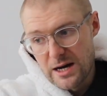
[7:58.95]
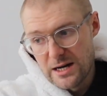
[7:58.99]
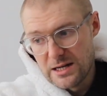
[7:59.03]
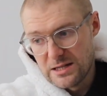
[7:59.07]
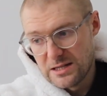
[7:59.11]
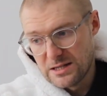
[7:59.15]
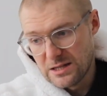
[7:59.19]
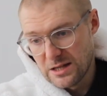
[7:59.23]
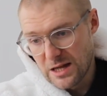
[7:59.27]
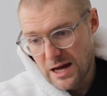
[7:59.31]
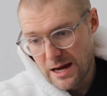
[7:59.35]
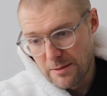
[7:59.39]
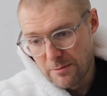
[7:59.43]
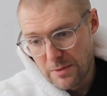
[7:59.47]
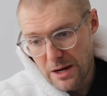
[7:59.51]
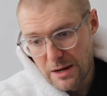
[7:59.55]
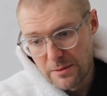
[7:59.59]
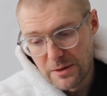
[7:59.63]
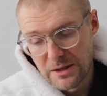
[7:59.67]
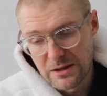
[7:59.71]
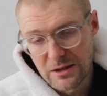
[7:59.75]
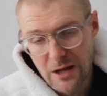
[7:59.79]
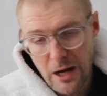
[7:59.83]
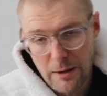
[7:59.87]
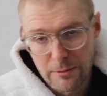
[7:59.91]
It's like
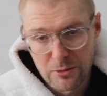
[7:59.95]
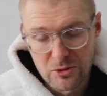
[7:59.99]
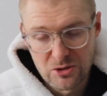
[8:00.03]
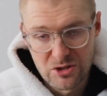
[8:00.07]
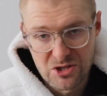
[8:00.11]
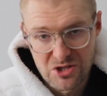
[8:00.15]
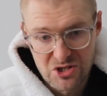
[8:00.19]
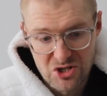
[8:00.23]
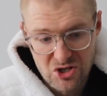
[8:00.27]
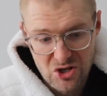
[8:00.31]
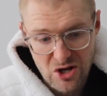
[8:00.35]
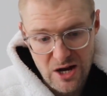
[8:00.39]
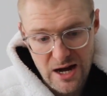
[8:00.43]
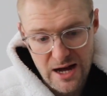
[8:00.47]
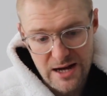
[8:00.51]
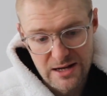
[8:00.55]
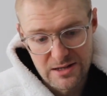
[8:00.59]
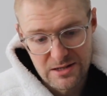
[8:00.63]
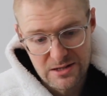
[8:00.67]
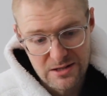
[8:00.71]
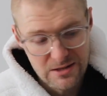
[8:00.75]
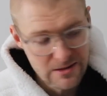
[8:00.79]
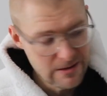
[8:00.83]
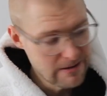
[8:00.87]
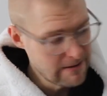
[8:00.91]
maybe double the
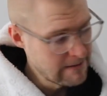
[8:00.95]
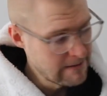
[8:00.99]
size.